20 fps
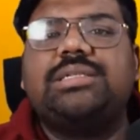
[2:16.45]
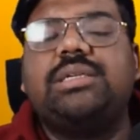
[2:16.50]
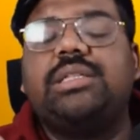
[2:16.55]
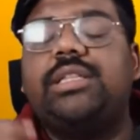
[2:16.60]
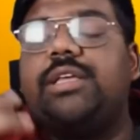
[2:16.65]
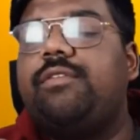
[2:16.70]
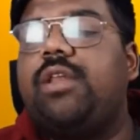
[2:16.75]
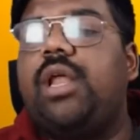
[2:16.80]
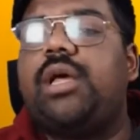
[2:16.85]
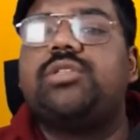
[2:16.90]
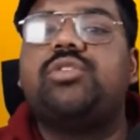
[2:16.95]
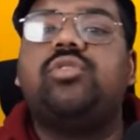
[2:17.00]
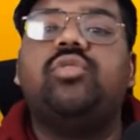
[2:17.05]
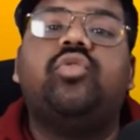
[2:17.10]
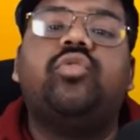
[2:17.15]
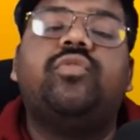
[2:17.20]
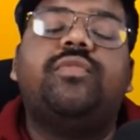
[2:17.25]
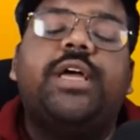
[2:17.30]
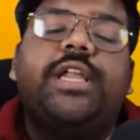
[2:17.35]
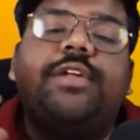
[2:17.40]
They will ask you
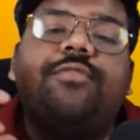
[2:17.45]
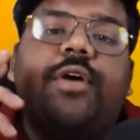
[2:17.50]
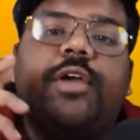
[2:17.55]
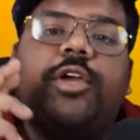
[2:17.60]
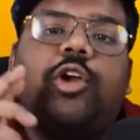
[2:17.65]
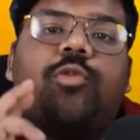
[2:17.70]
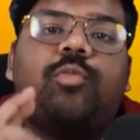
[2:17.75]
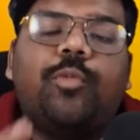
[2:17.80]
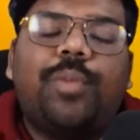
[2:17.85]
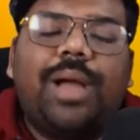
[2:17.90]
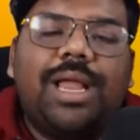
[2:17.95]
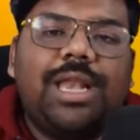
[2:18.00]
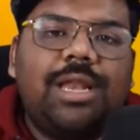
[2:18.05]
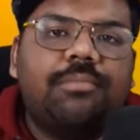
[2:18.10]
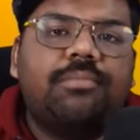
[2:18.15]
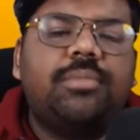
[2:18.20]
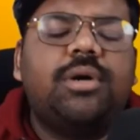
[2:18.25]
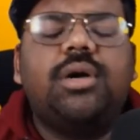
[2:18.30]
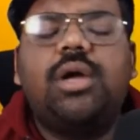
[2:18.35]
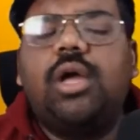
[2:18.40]
to verify your mobile
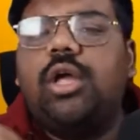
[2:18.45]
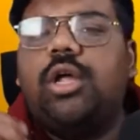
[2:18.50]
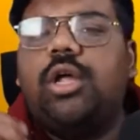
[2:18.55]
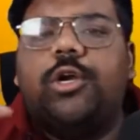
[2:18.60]
number.